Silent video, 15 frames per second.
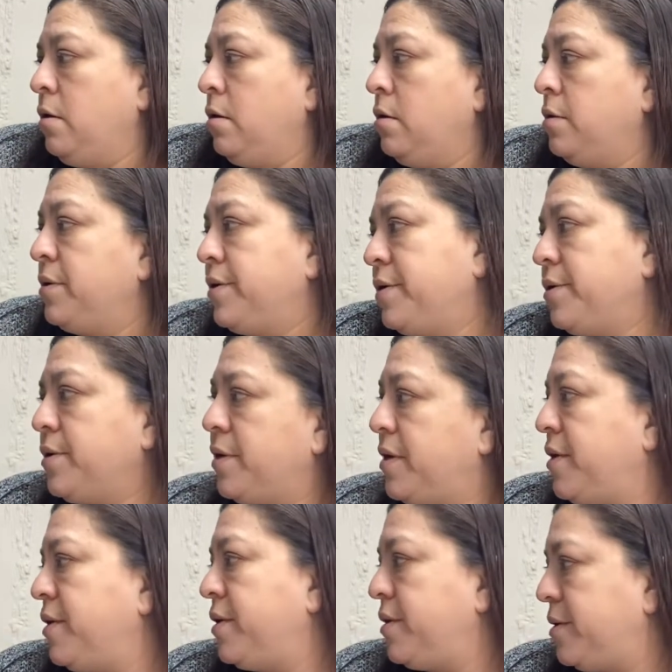
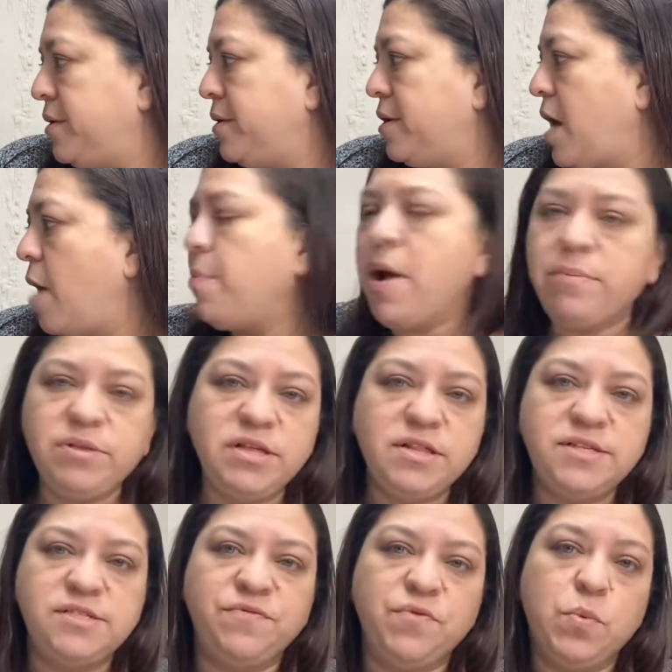I'll probably
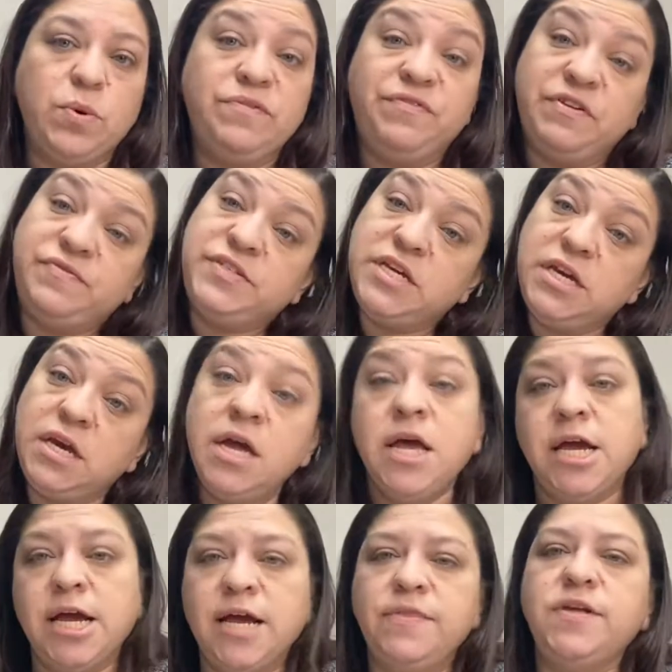list it for $150
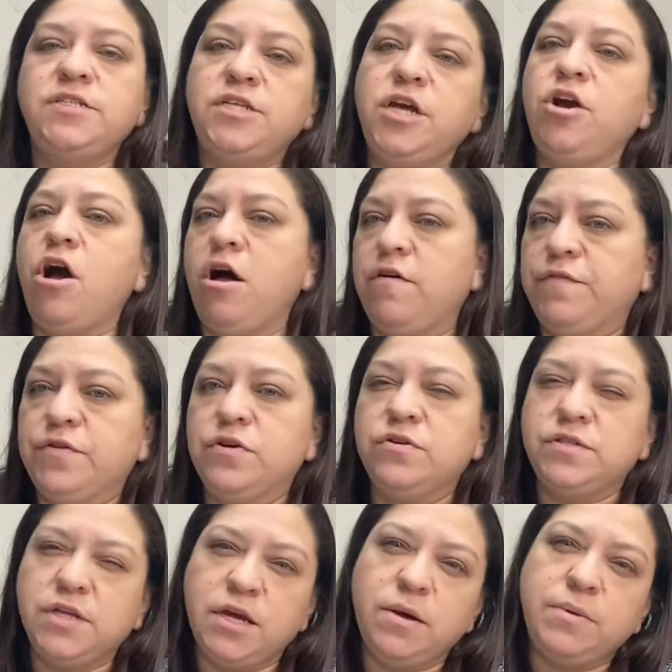and then take
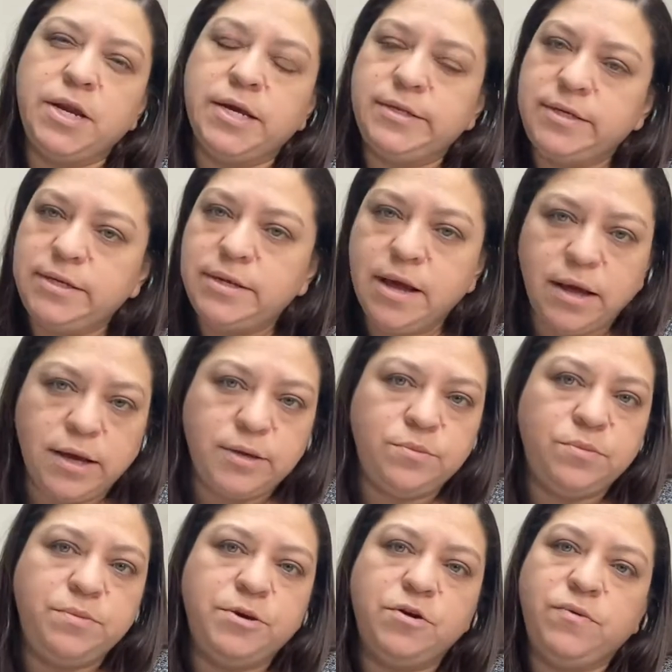offers. Like a $99
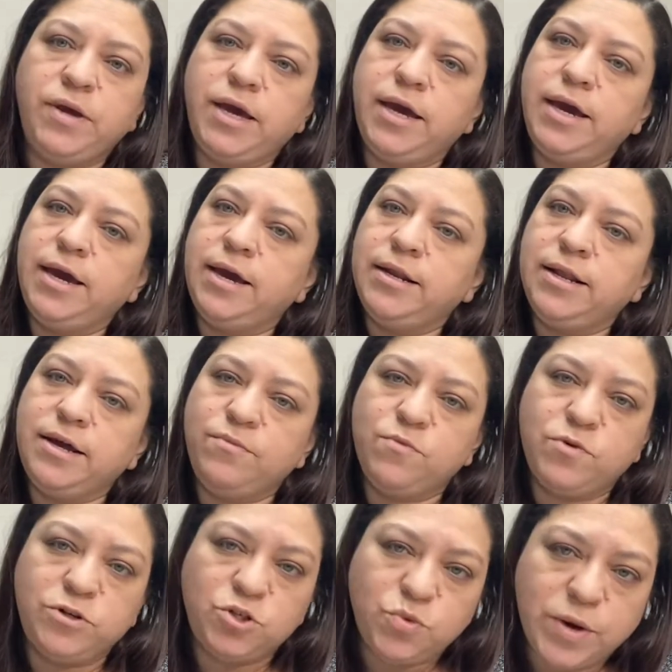would be okay. I'd like
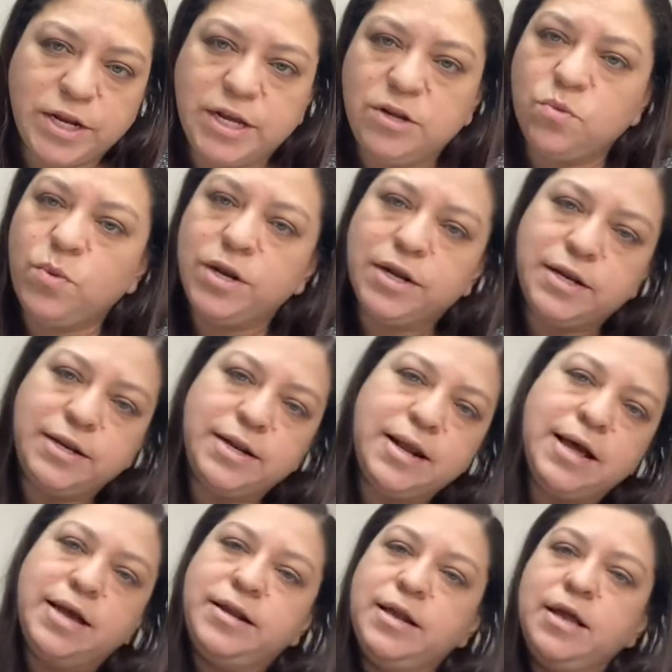$120 to
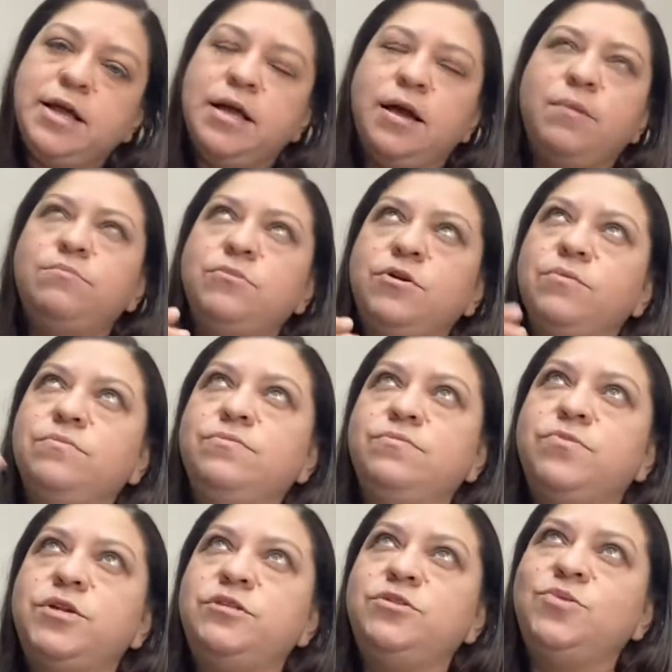$199. No,
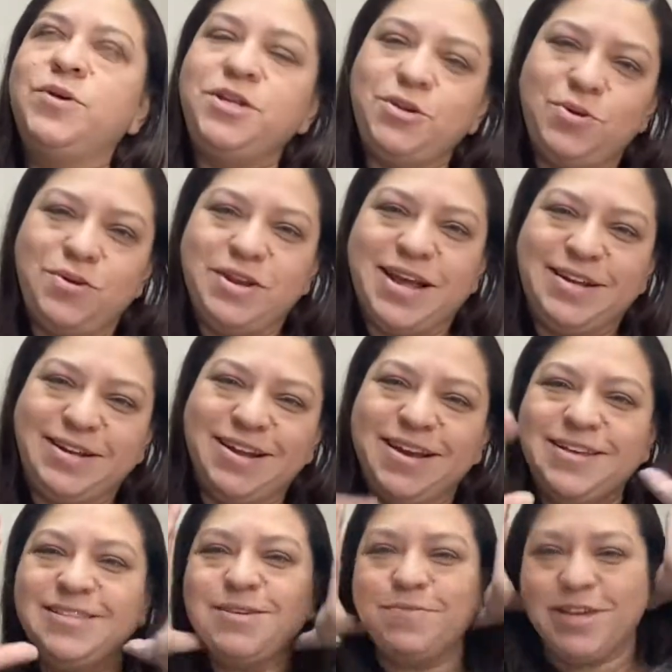$120 to
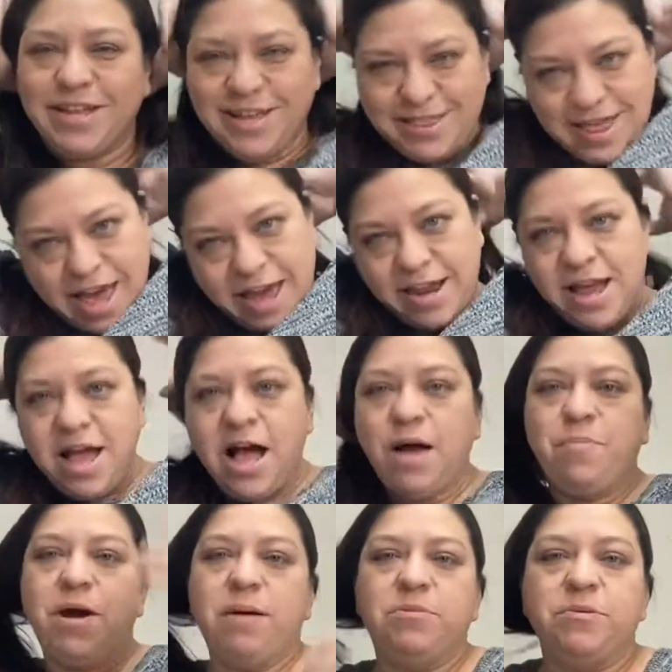$99, something like that.
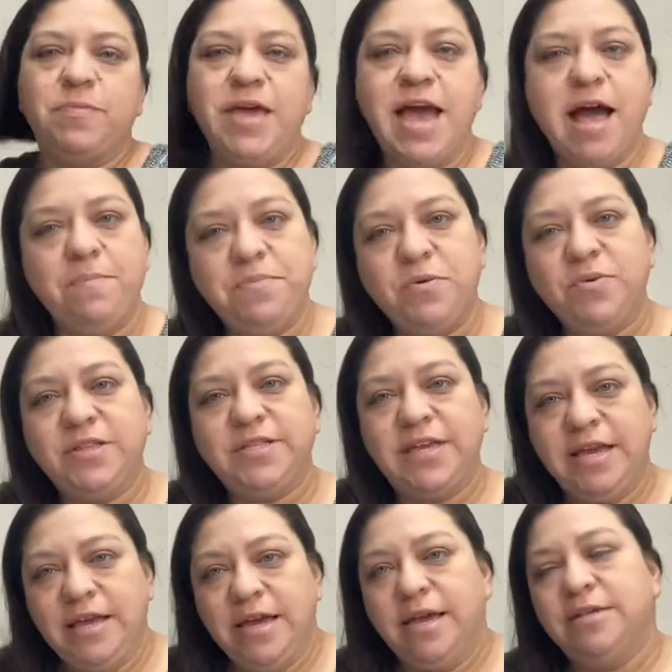I'll probably be happy with
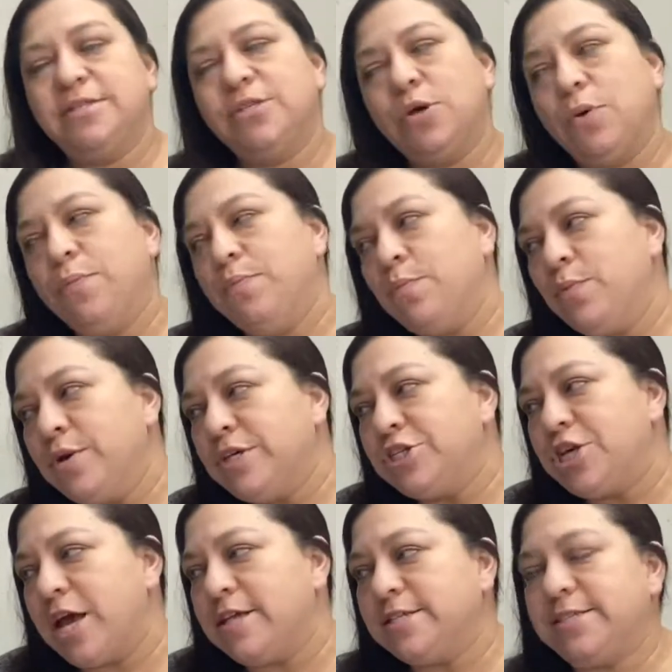taking. So we
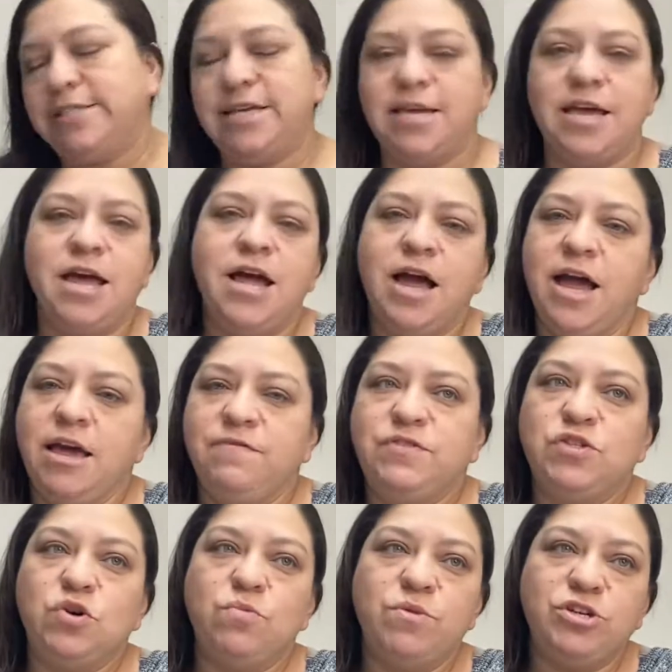shall see. I have
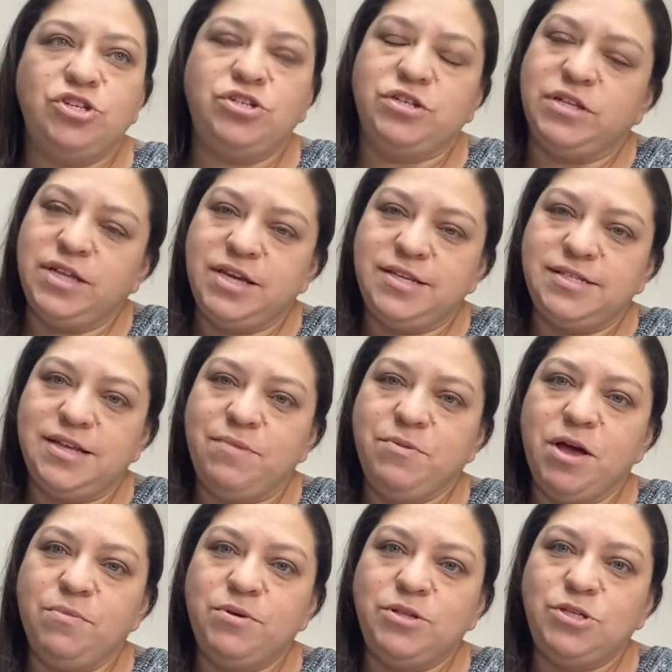so much to list. I'm
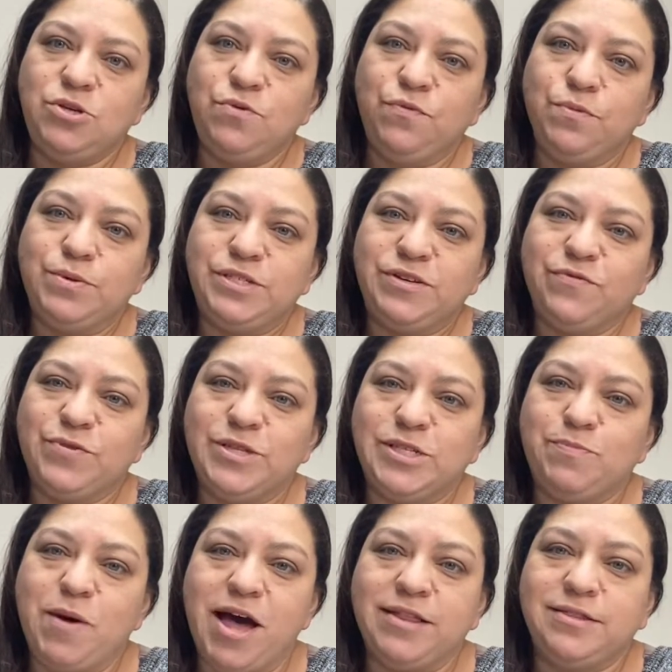coming to you from a different
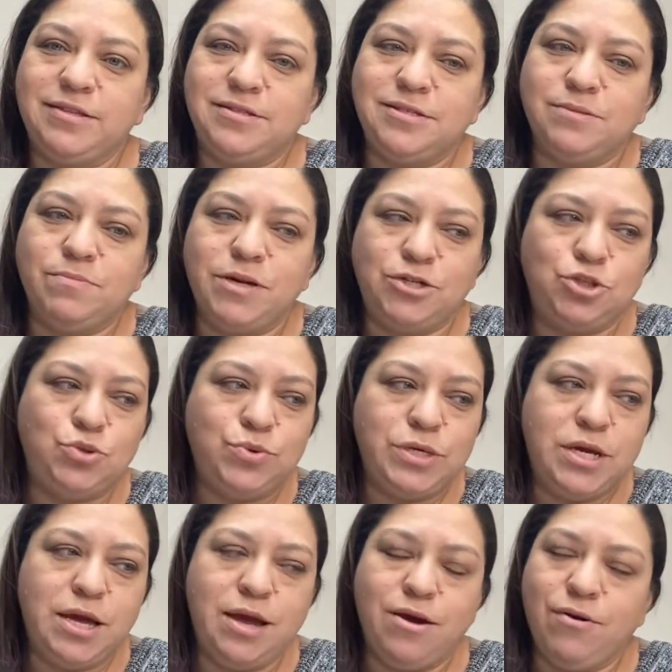spot. This is my
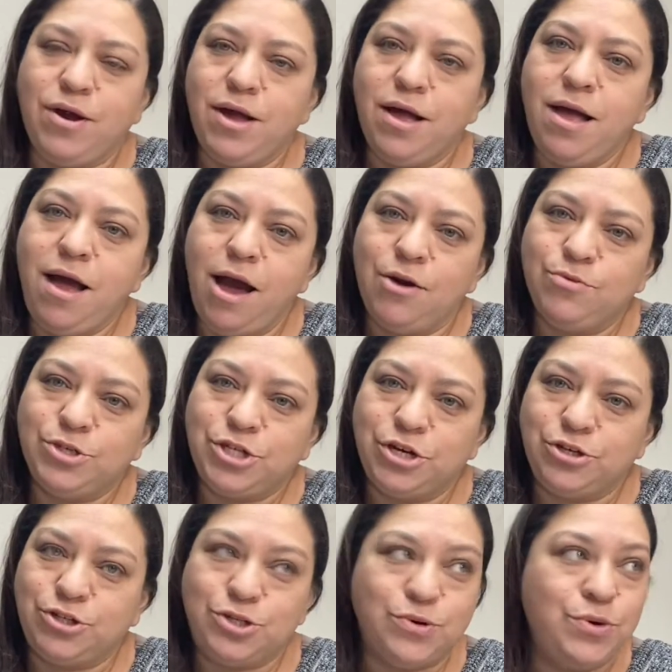shooting area. I wish I
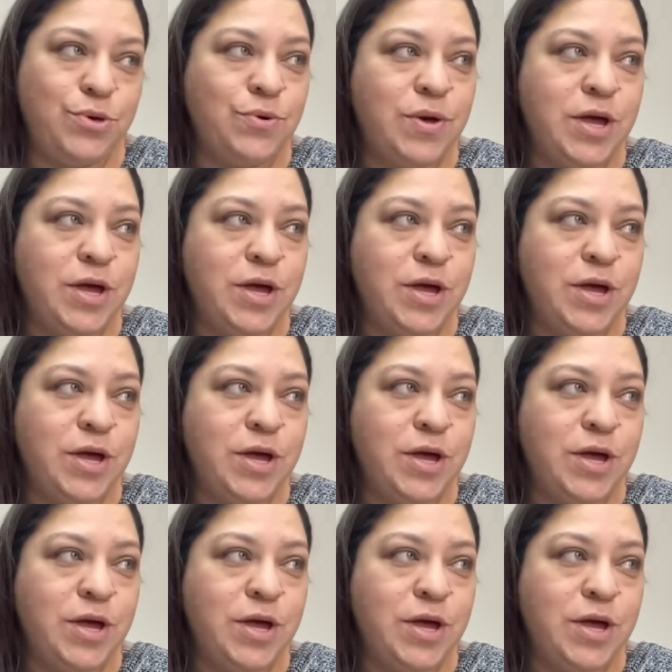could show you.